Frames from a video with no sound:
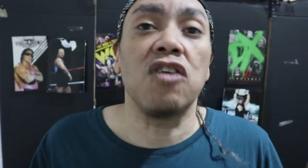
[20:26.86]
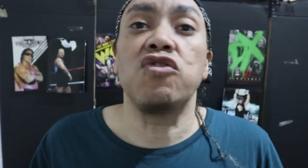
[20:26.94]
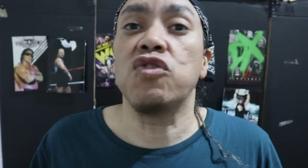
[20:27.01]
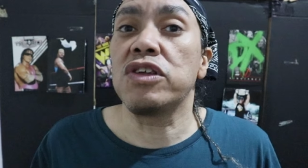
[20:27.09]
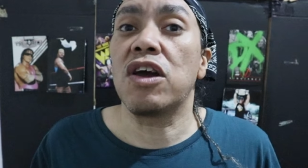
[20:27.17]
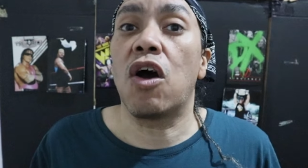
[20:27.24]

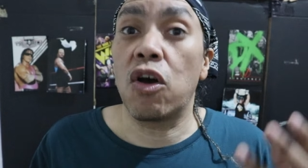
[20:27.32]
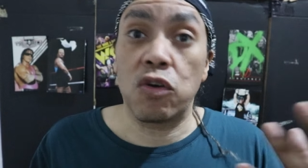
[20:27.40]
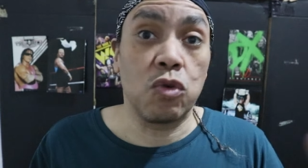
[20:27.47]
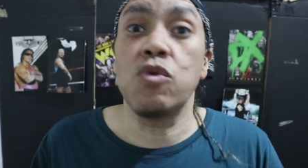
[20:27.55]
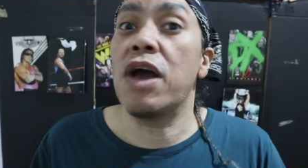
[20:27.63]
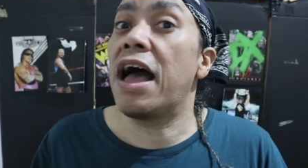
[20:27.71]
Julia
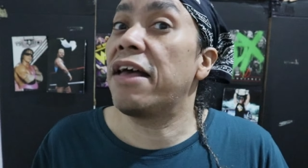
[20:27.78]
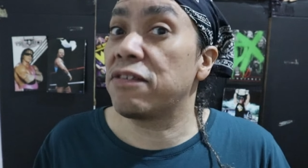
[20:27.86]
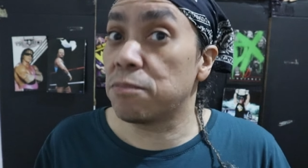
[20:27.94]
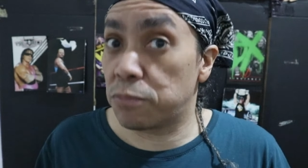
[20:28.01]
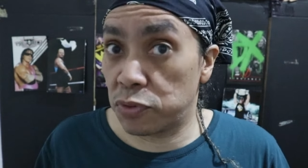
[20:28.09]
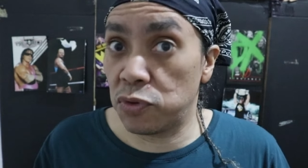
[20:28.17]
Hart, who
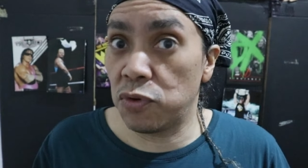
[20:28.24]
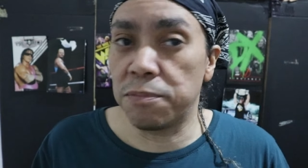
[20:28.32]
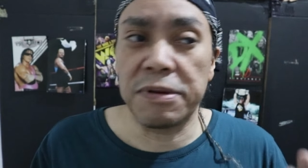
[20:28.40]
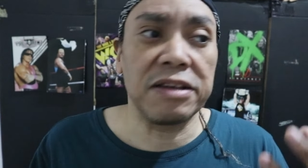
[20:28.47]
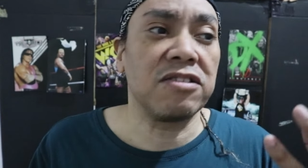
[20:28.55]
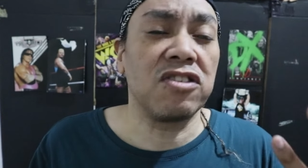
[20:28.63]
has
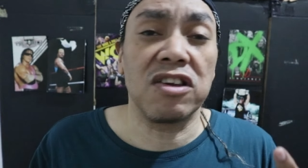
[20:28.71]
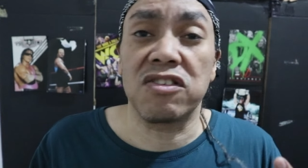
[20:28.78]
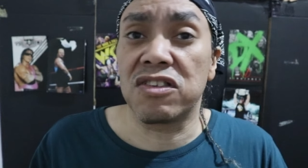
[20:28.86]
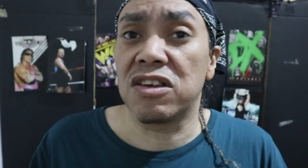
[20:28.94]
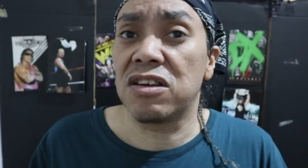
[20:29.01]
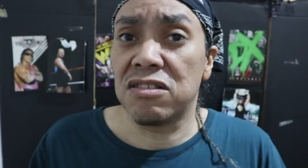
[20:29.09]
improved, but
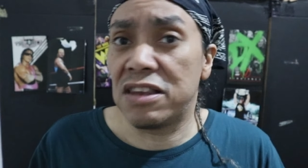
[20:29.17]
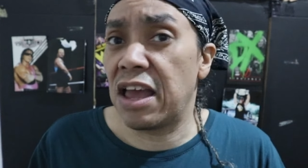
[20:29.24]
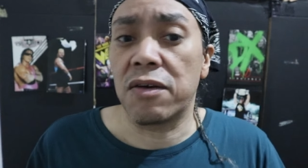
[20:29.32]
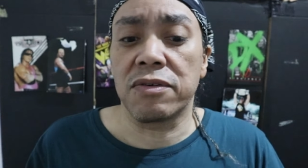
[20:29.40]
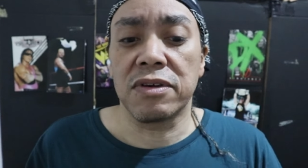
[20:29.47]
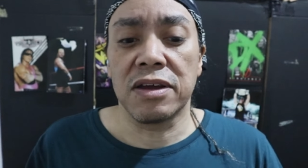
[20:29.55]
just
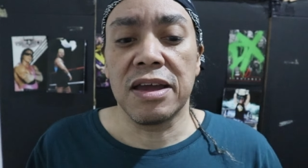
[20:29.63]
there.